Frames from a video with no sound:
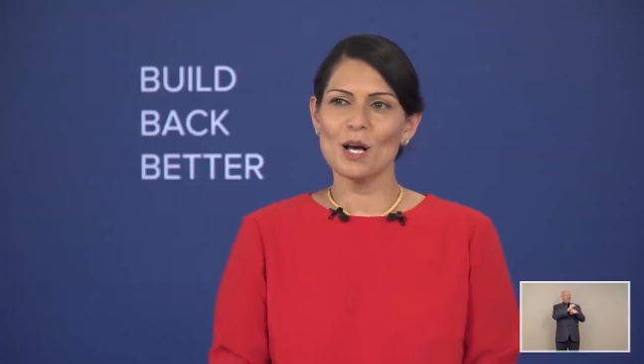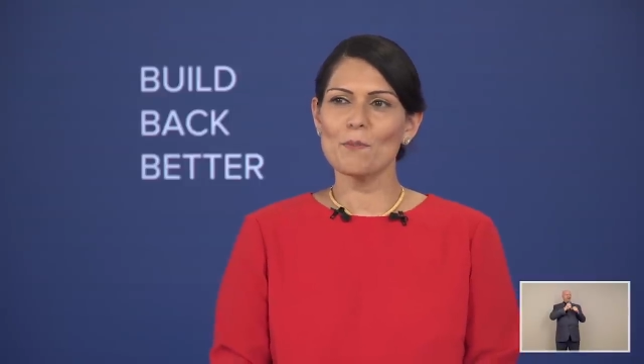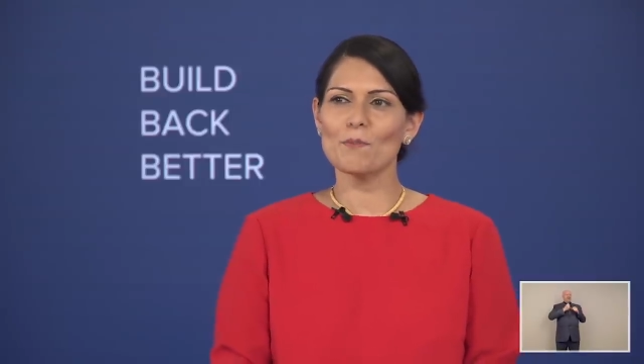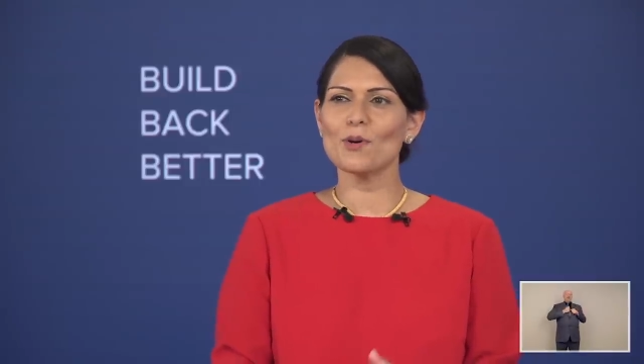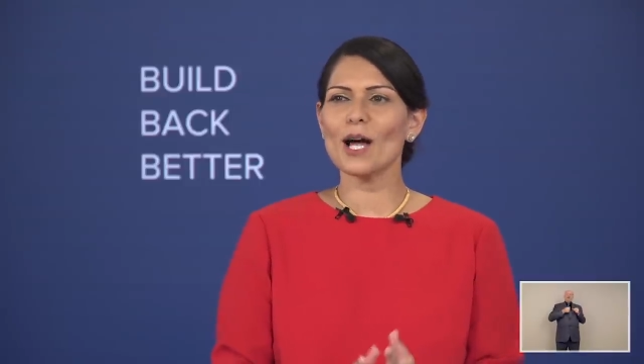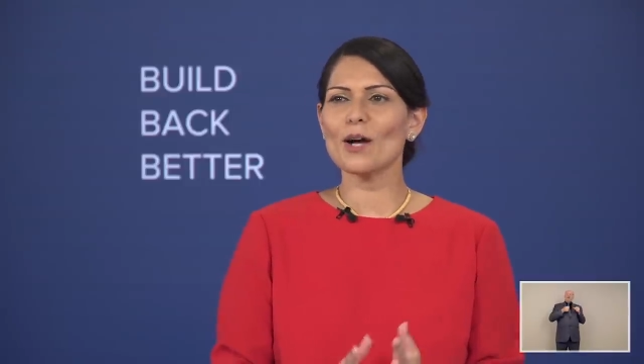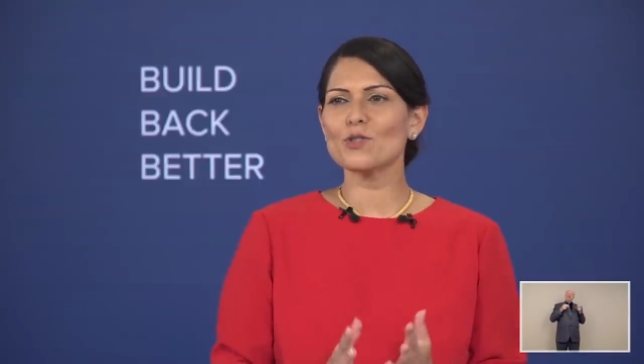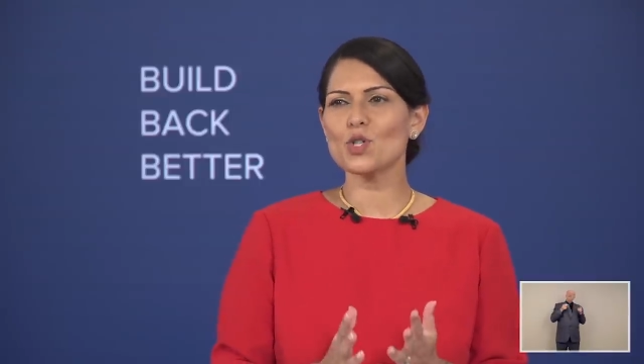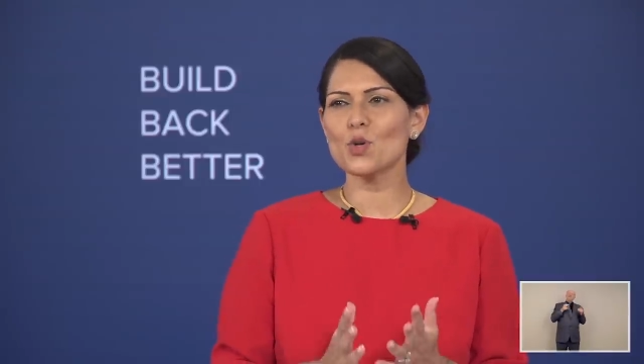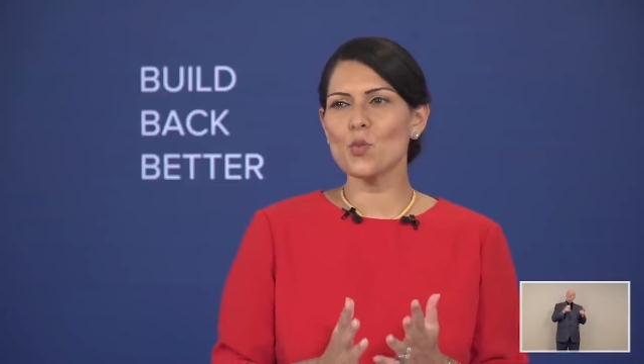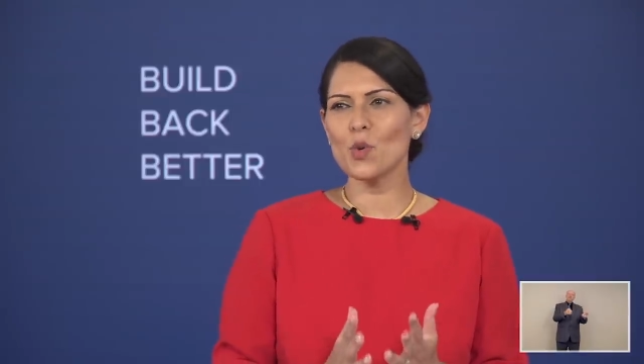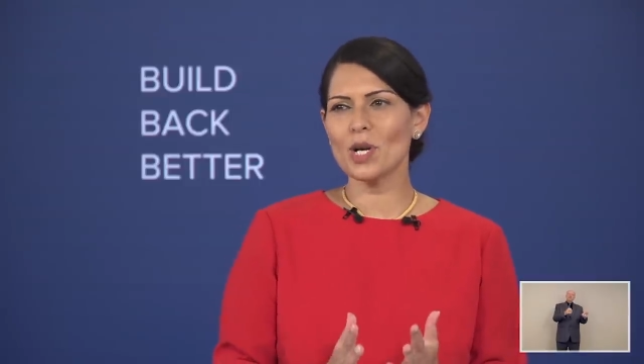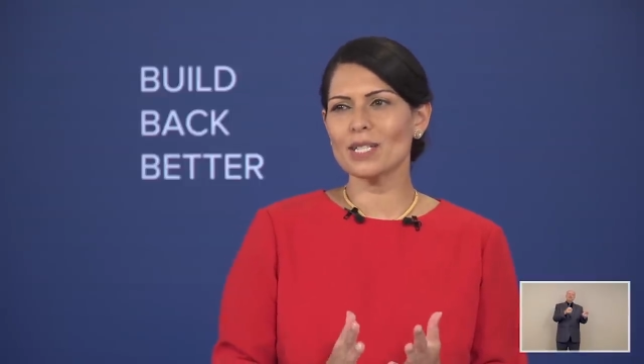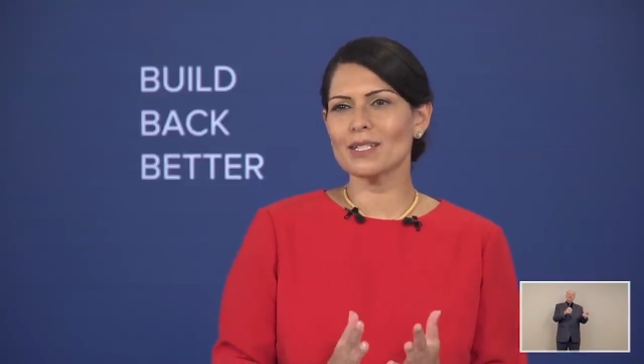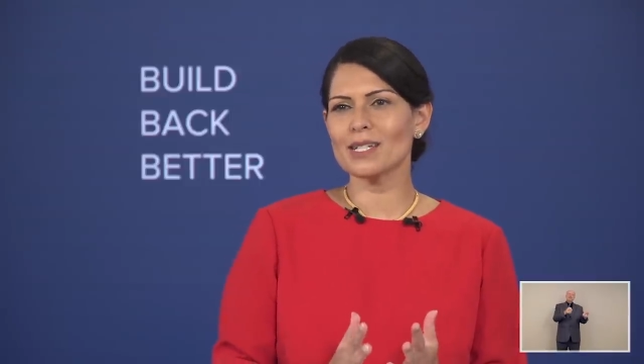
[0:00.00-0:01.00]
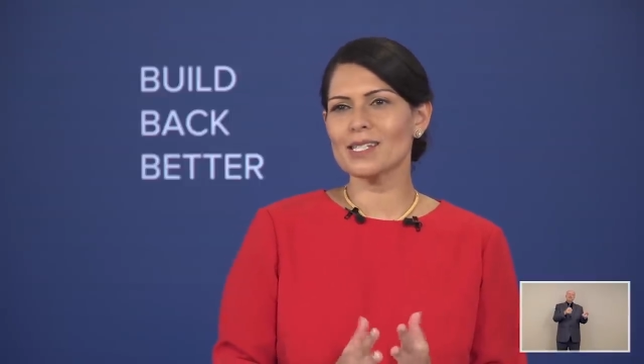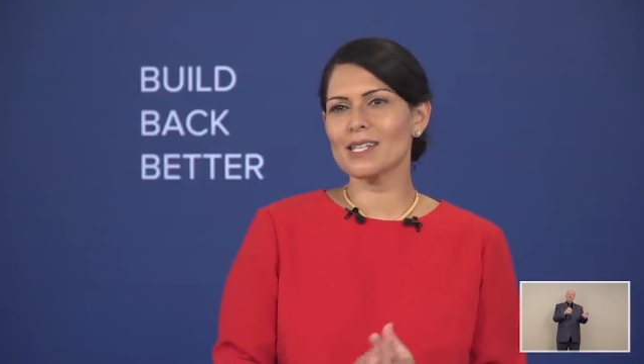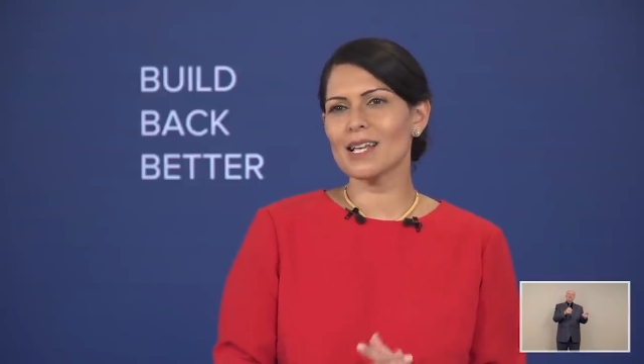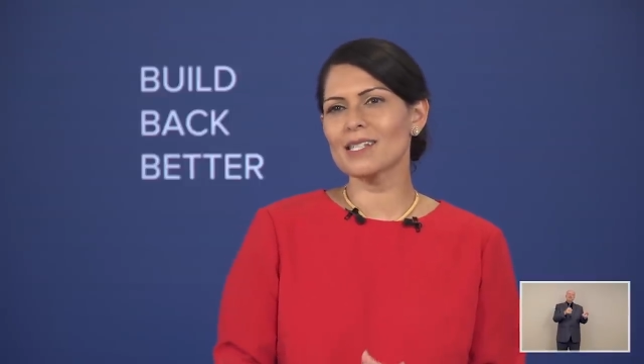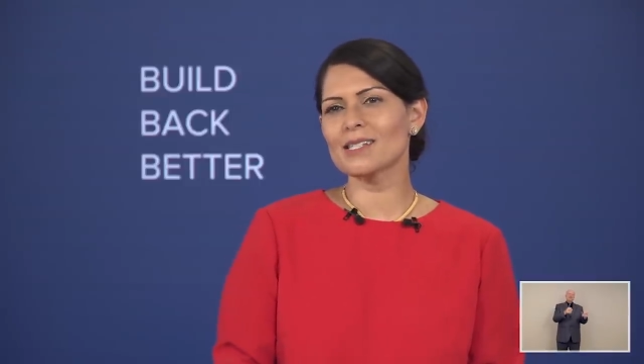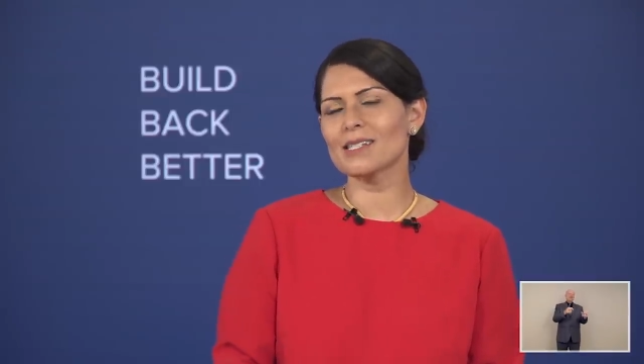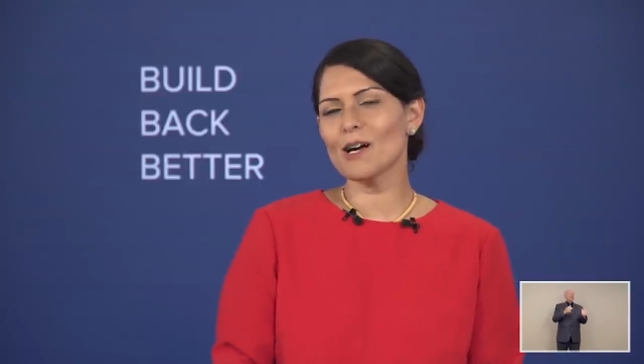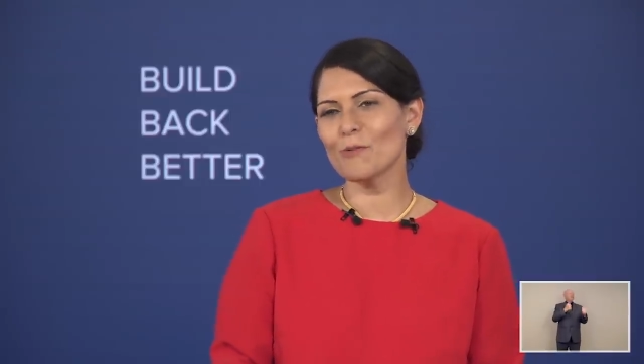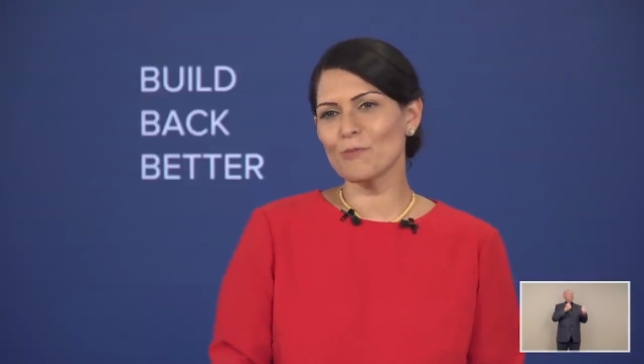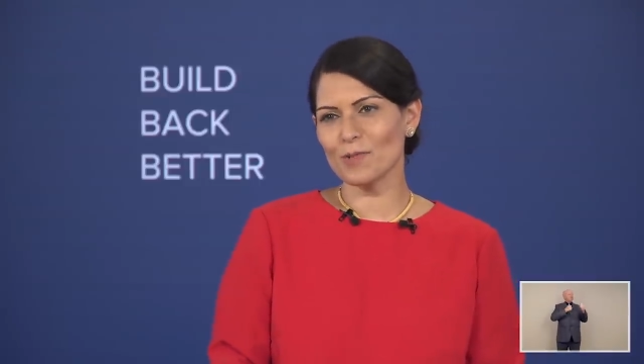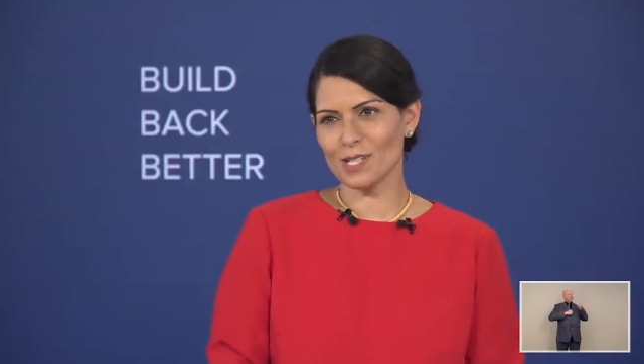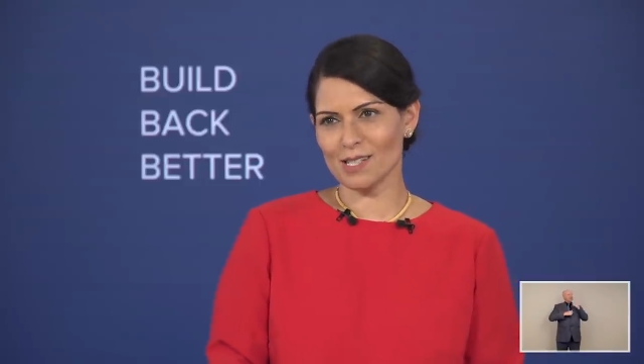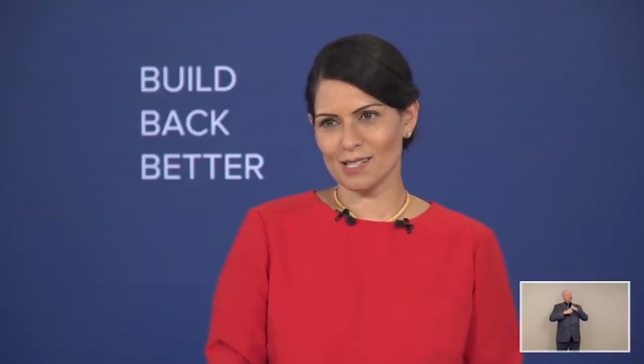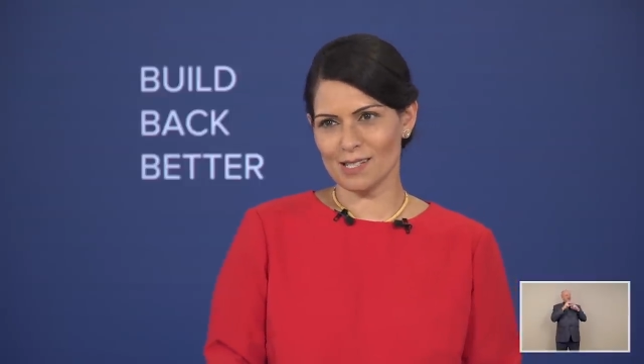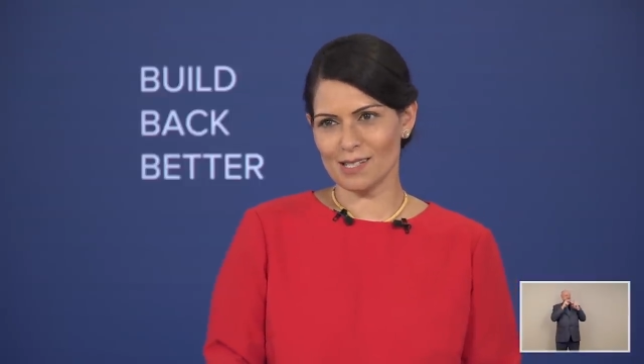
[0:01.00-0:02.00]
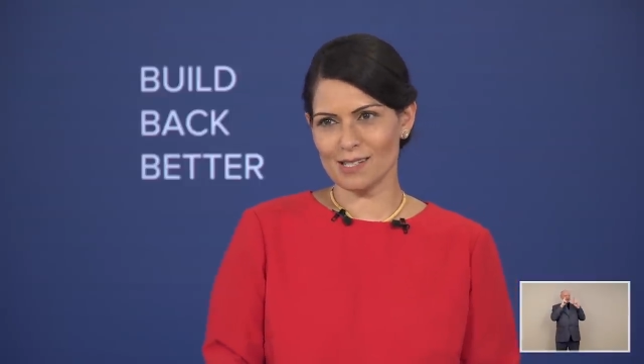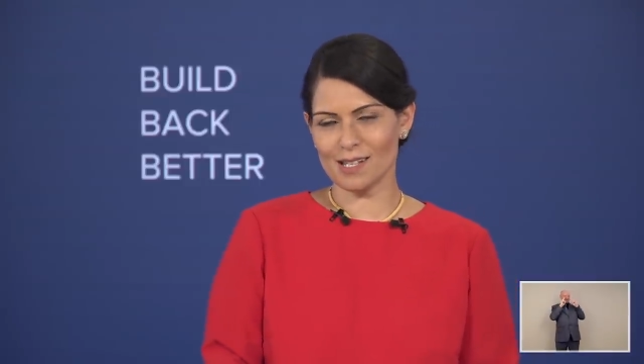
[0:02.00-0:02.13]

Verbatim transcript: proud to witness their selflessness